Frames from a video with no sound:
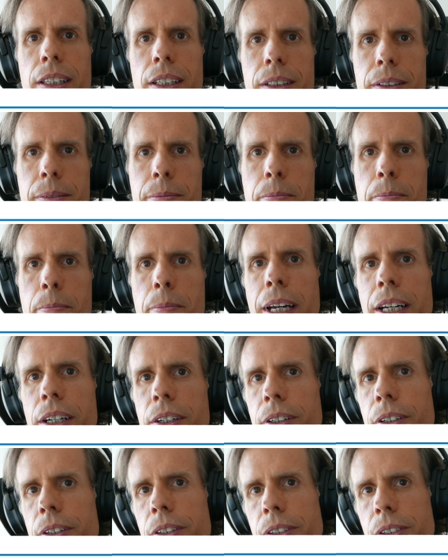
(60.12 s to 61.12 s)
the
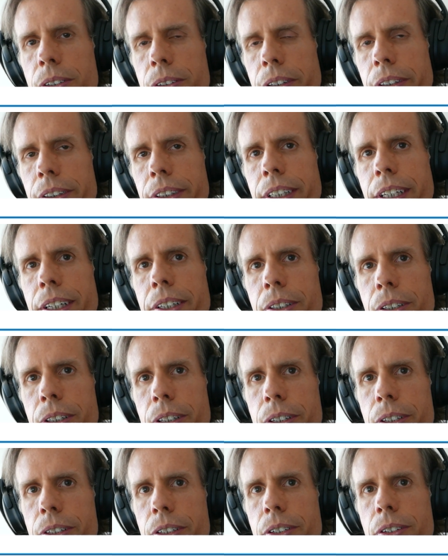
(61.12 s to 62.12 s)
megahertz or
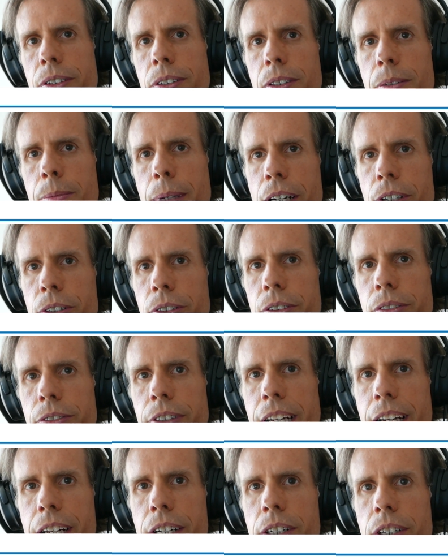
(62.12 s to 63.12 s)
gigahertz spectral
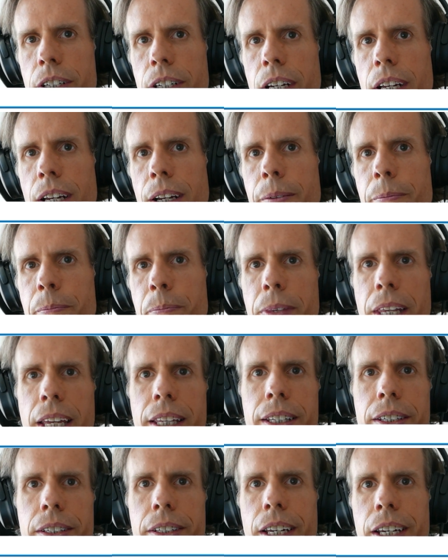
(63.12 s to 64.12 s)
range. In
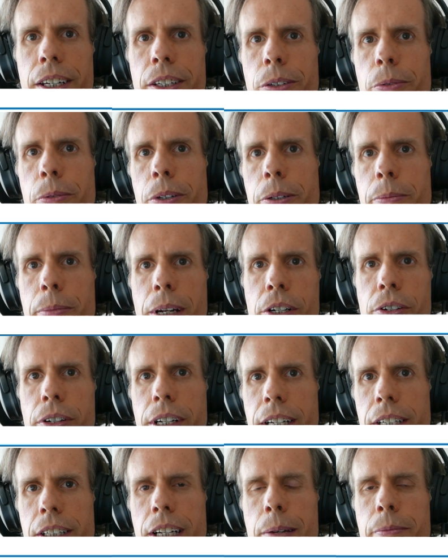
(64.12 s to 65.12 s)
this case, we are
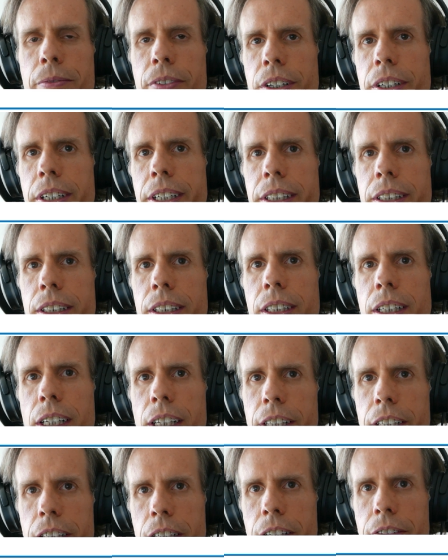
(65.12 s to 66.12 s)
measuring a time varying
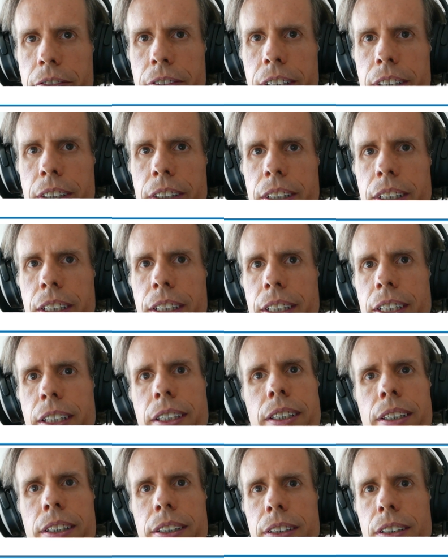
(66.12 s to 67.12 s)
electric field
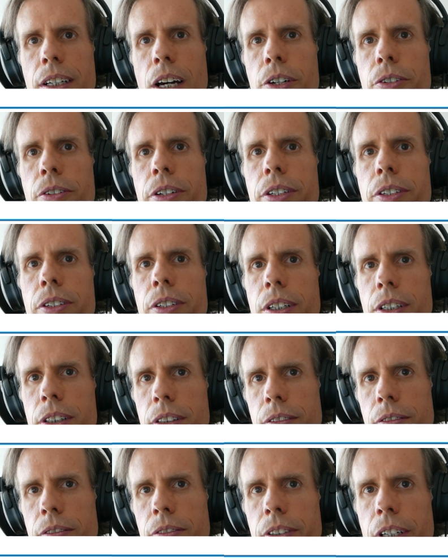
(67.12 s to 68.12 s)
in the hundreds
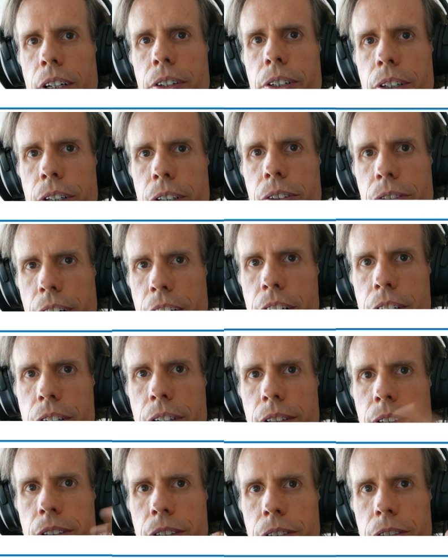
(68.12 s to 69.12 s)
of terahertz
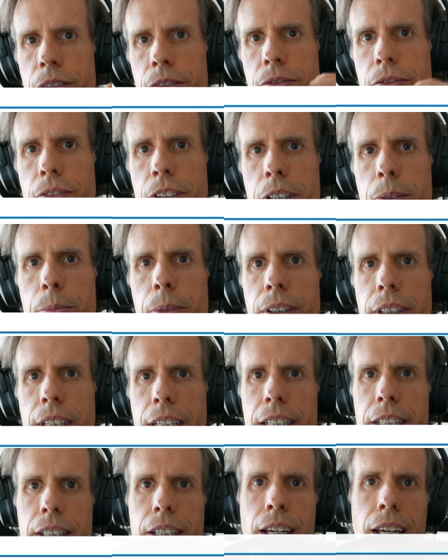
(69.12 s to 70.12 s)
range, so visible
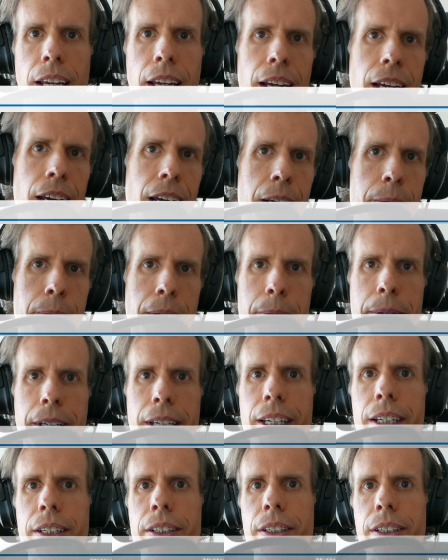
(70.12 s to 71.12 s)
light and
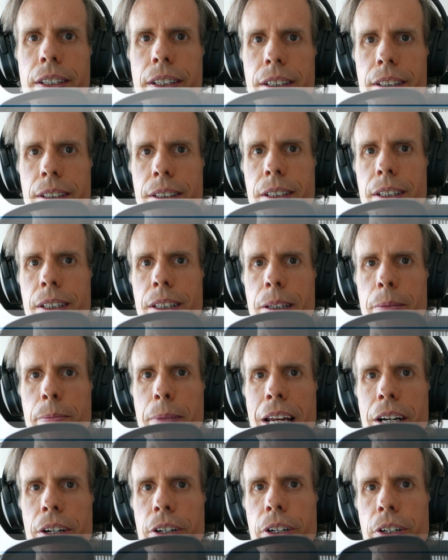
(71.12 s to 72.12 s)
maybe into the
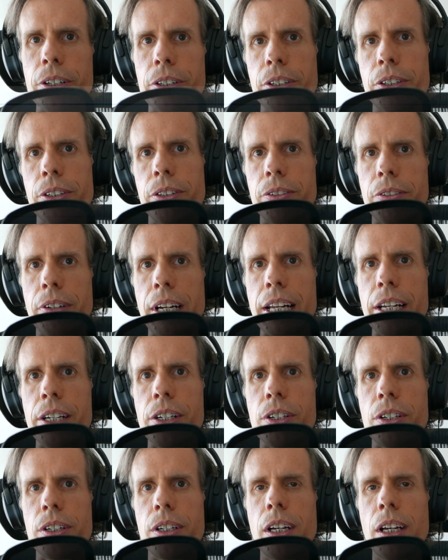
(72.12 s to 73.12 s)
petahertz
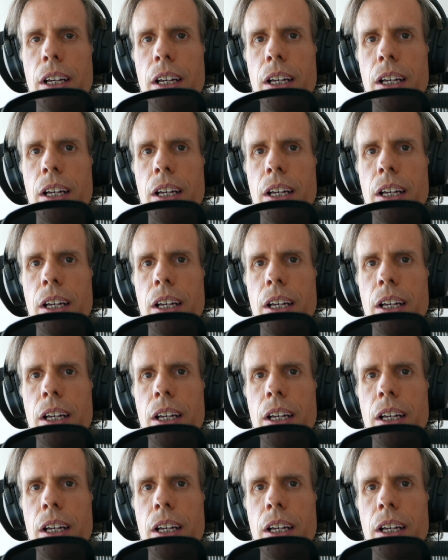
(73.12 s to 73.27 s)
range,